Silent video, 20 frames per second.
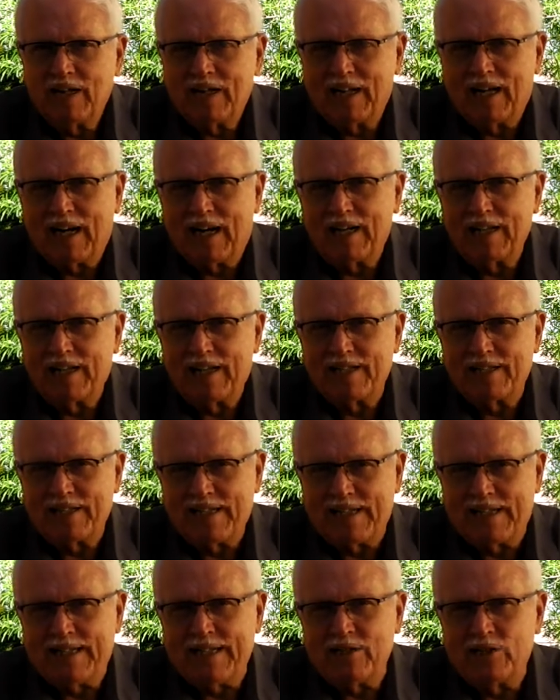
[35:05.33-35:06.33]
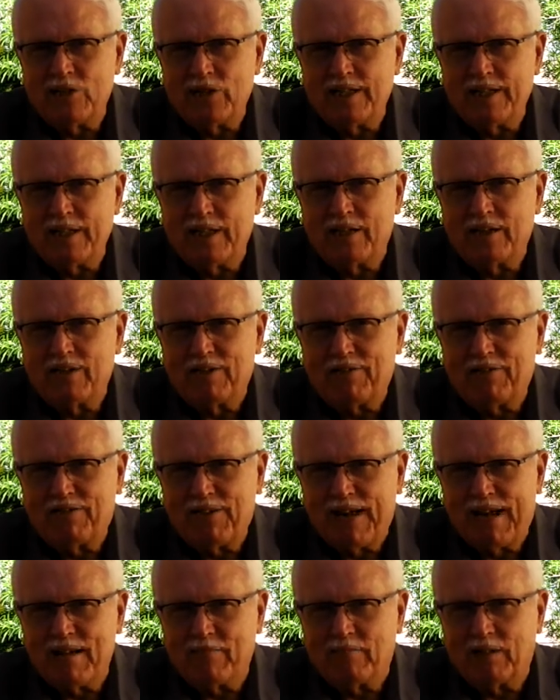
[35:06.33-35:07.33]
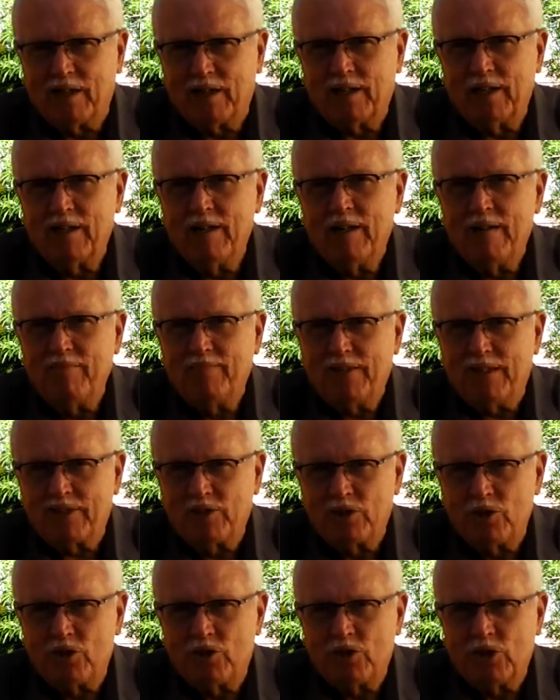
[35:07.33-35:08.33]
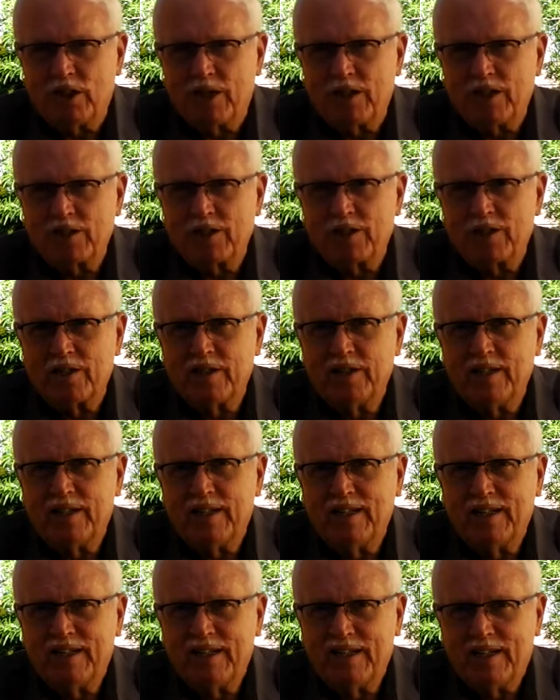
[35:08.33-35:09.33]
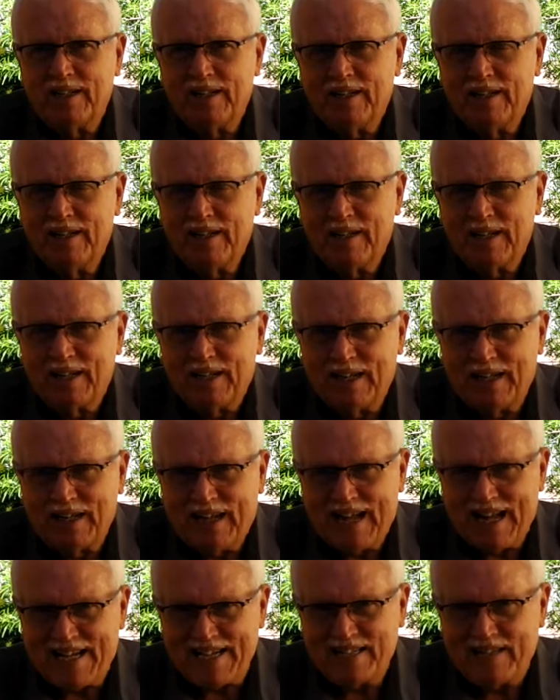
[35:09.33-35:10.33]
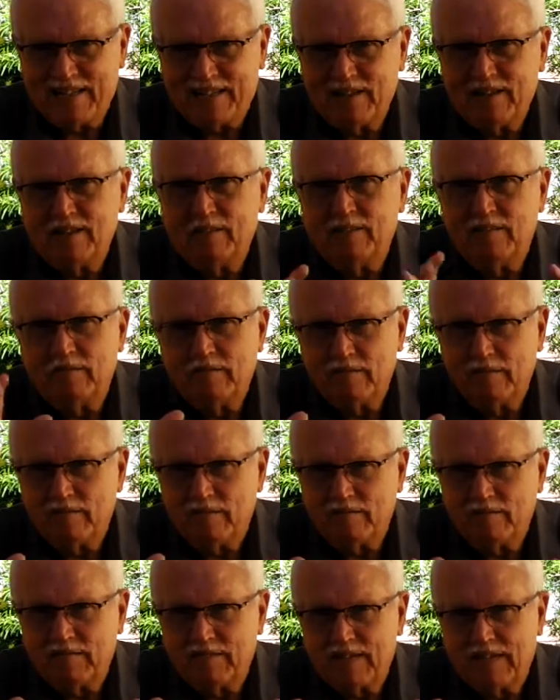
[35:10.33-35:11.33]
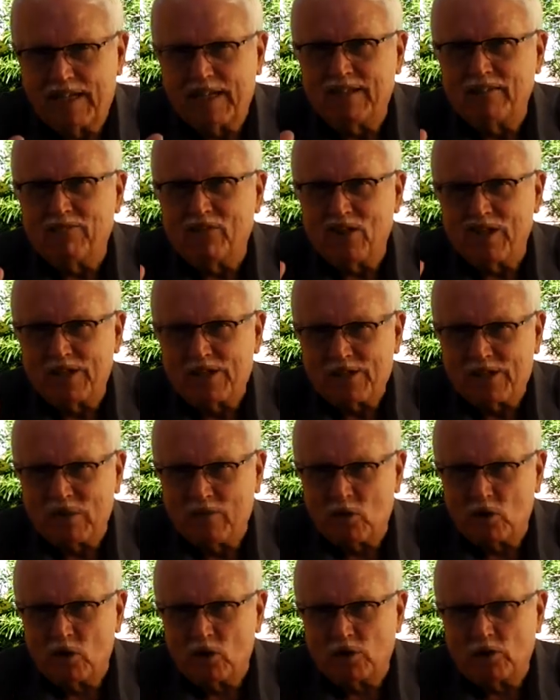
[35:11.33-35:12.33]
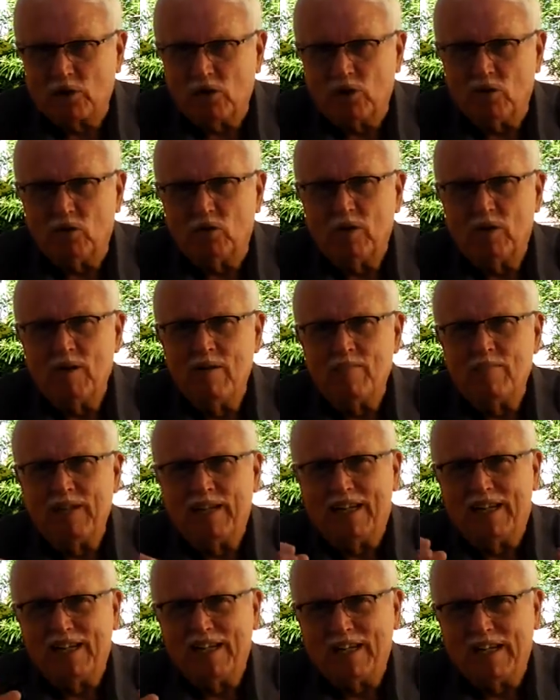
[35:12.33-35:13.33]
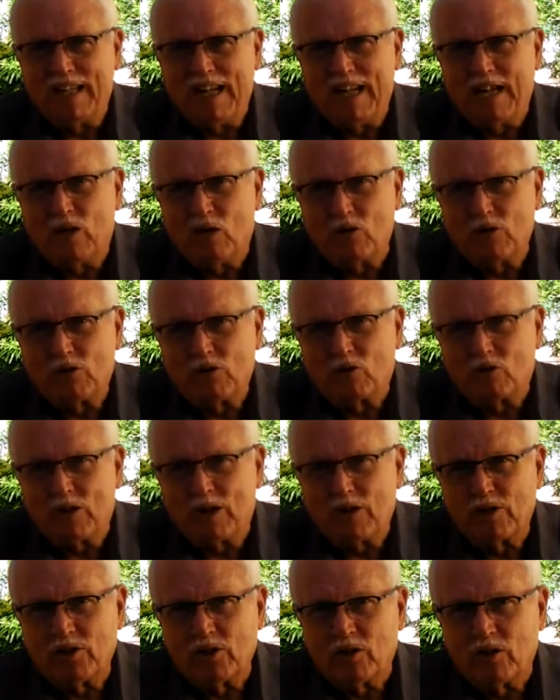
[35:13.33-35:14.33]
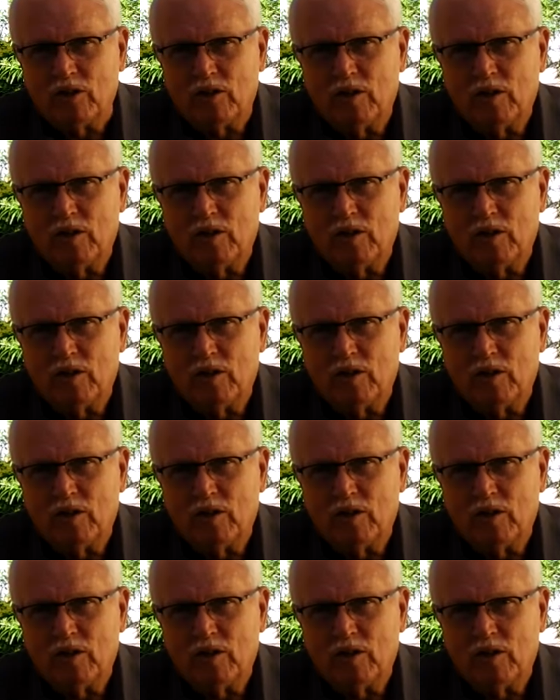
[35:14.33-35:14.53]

God has engineered a family that's just like, very similar to, a Lego structure.